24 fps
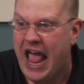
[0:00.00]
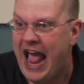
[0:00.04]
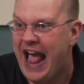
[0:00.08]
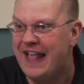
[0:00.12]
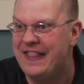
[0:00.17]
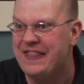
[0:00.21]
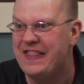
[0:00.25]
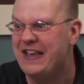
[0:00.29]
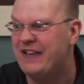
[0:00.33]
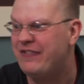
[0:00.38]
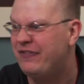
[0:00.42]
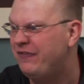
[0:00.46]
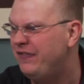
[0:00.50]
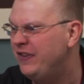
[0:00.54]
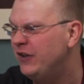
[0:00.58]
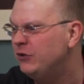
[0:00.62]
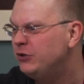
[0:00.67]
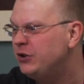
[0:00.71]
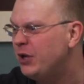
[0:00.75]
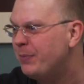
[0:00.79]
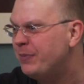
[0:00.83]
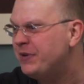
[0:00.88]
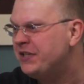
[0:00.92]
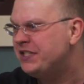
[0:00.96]
and they
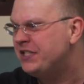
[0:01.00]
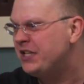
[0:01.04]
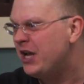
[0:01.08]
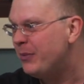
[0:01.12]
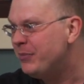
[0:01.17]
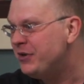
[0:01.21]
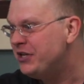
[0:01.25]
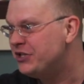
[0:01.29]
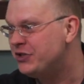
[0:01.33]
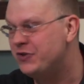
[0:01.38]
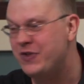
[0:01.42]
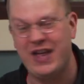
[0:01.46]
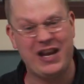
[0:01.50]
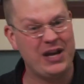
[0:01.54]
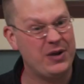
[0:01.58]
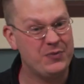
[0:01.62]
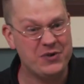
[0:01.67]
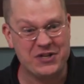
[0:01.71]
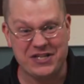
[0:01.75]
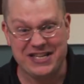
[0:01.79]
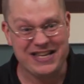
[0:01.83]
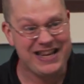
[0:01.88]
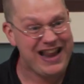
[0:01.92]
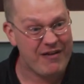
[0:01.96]
filled up his tummy so that he
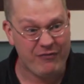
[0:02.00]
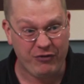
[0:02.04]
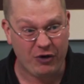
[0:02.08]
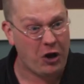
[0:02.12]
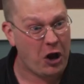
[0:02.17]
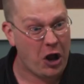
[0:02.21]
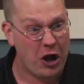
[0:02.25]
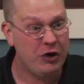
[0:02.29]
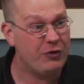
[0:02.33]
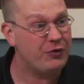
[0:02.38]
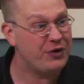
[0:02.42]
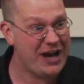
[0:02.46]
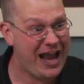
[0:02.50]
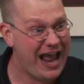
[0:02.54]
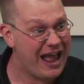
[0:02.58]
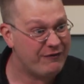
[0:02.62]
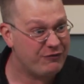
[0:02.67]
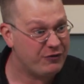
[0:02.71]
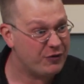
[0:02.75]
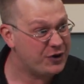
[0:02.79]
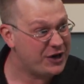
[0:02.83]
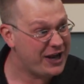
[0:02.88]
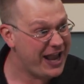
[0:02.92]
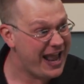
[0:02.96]
was never hungry ever